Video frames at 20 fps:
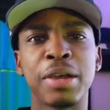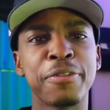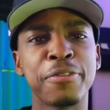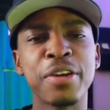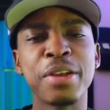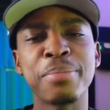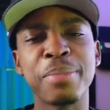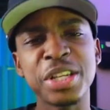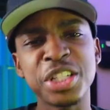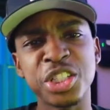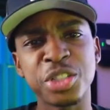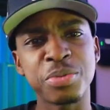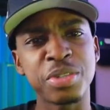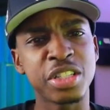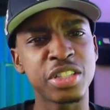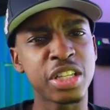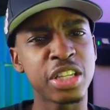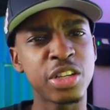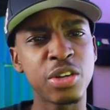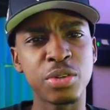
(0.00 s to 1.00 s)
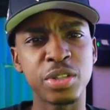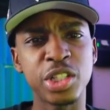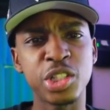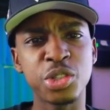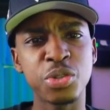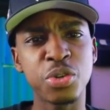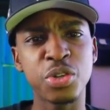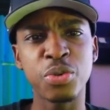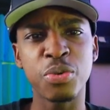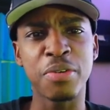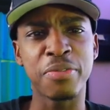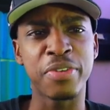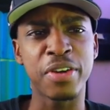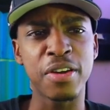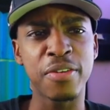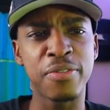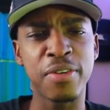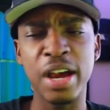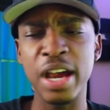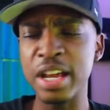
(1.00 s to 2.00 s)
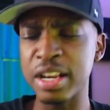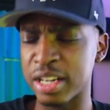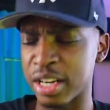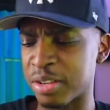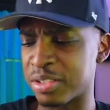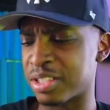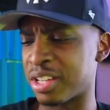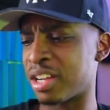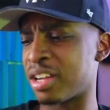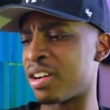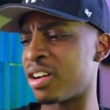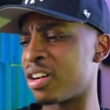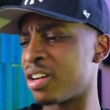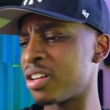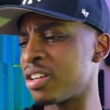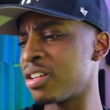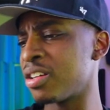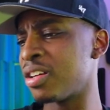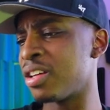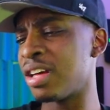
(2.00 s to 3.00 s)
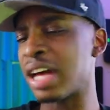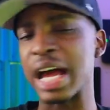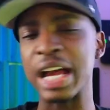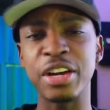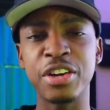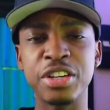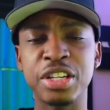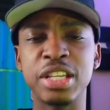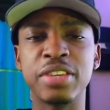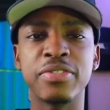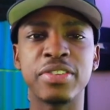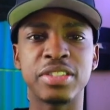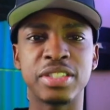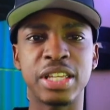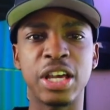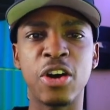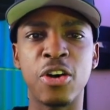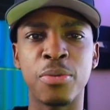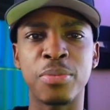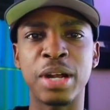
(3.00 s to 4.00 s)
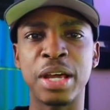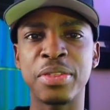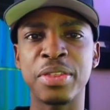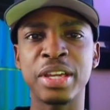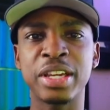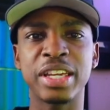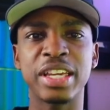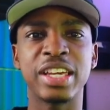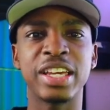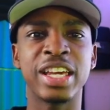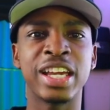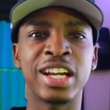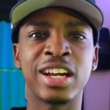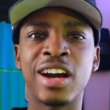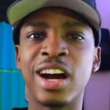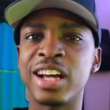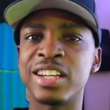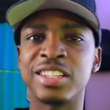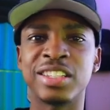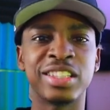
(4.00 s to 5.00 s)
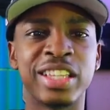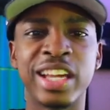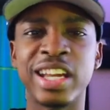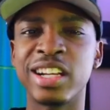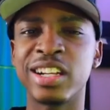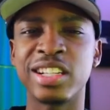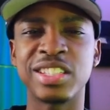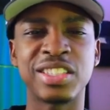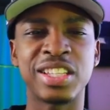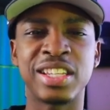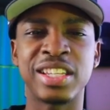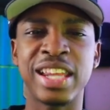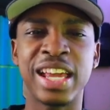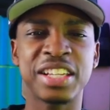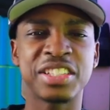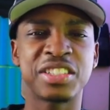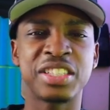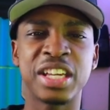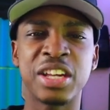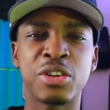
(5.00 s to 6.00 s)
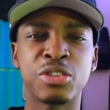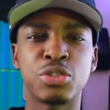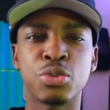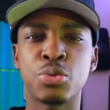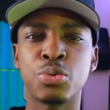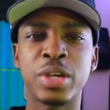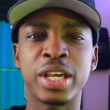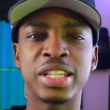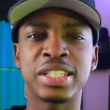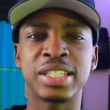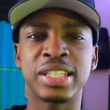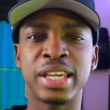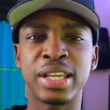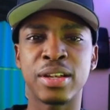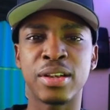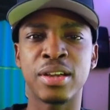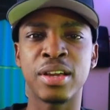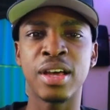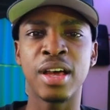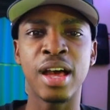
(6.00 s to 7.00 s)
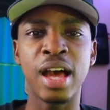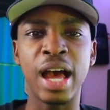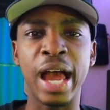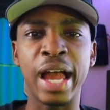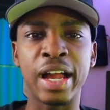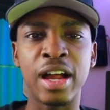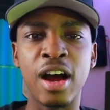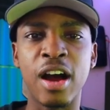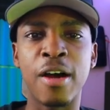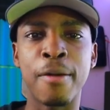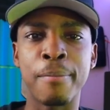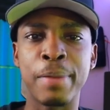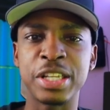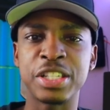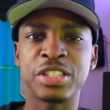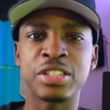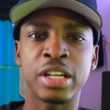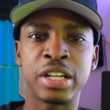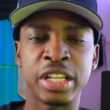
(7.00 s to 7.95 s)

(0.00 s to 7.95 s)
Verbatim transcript: My friend messaged me, he's like, yo, did you know you were verified? And I was like, huh? I couldn't even tell, but I think it got delayed because the next day or 2 days later, I got a message